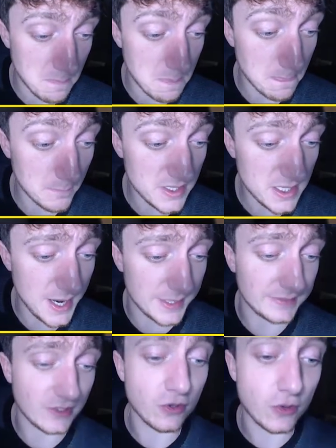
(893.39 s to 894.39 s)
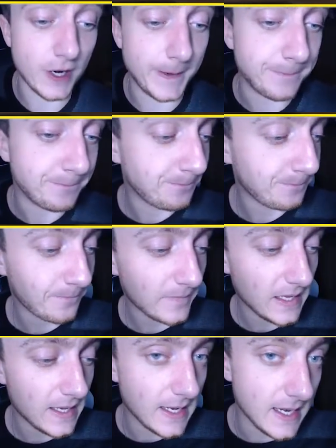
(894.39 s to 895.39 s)
But yeah, it's a cool card.
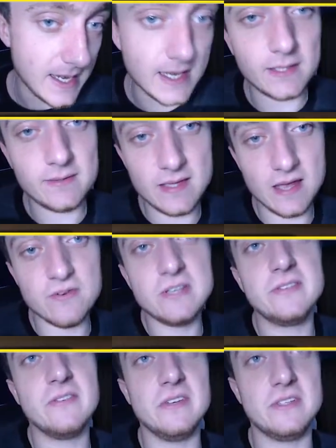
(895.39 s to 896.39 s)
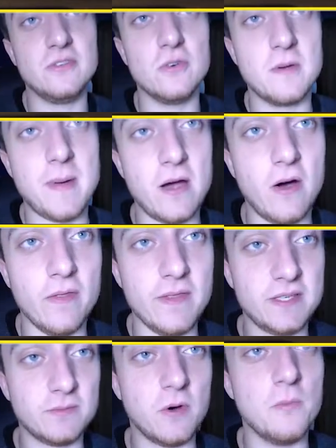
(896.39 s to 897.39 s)
Next, there is something to talk about on
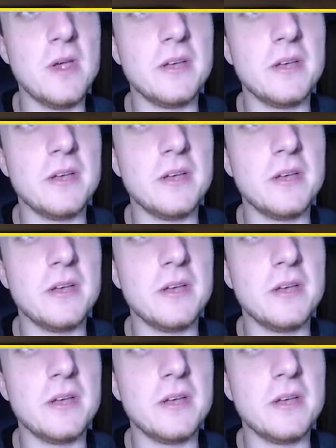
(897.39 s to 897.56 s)
this one. We are